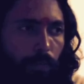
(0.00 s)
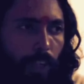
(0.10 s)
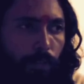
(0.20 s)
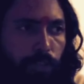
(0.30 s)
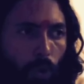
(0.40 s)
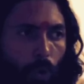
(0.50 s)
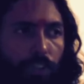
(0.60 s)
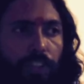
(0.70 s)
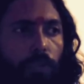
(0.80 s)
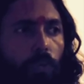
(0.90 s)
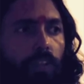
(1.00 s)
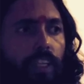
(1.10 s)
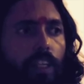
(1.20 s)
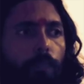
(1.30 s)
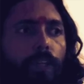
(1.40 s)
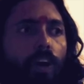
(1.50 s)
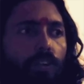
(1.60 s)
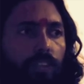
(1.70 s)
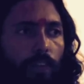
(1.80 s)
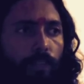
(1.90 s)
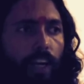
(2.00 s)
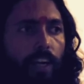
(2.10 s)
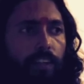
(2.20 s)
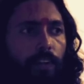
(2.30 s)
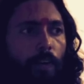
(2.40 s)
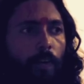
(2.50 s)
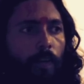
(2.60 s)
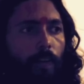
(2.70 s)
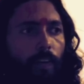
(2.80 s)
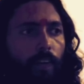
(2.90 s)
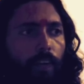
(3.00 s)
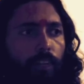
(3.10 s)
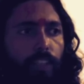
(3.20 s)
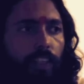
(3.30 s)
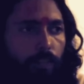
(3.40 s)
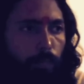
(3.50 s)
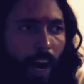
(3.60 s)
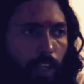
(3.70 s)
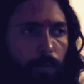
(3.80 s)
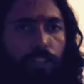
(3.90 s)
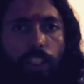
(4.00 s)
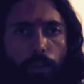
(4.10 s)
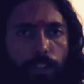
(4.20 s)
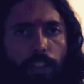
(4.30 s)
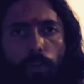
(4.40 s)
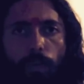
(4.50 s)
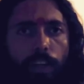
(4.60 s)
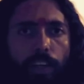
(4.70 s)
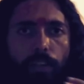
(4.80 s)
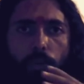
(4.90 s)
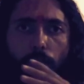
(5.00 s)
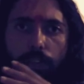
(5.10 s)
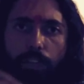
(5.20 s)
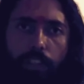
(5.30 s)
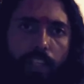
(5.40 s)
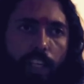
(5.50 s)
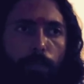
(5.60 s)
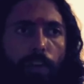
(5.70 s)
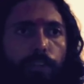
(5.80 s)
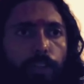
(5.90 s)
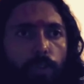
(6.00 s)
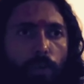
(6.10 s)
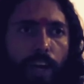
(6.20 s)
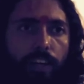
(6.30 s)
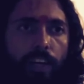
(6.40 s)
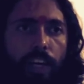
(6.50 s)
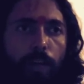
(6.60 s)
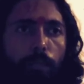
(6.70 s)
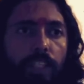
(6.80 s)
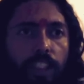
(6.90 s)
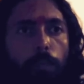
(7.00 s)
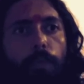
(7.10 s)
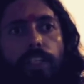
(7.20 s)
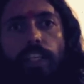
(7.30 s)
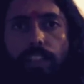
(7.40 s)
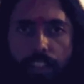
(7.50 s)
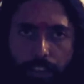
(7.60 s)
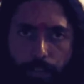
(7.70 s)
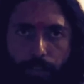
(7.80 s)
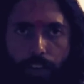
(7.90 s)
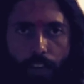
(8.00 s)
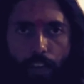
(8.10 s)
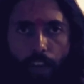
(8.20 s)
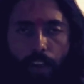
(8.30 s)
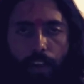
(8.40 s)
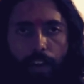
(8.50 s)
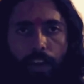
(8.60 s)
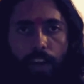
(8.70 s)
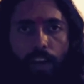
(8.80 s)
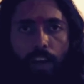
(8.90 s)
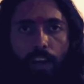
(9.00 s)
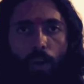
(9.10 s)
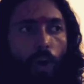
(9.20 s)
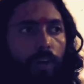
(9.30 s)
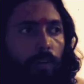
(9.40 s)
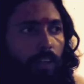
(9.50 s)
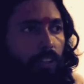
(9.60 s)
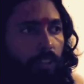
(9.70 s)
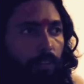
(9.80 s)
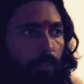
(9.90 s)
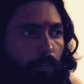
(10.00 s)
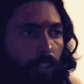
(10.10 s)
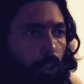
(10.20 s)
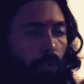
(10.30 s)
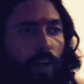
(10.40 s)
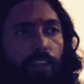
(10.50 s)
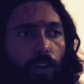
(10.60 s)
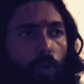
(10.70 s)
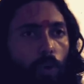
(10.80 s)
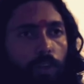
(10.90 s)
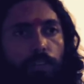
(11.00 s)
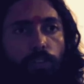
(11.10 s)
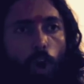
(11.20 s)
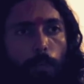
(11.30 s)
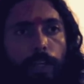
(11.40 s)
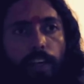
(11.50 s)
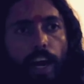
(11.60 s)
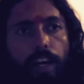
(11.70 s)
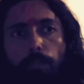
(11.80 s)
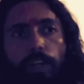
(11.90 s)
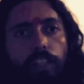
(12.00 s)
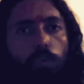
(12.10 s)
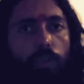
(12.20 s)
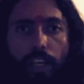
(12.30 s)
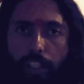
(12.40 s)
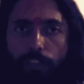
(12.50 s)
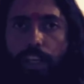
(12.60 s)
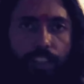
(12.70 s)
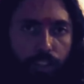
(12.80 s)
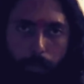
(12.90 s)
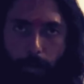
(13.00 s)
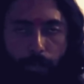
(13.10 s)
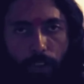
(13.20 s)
am forced to take a precaution that there might be a situation where you take my video and misrepresent it or destroy the whole topic and build a new narrative against me.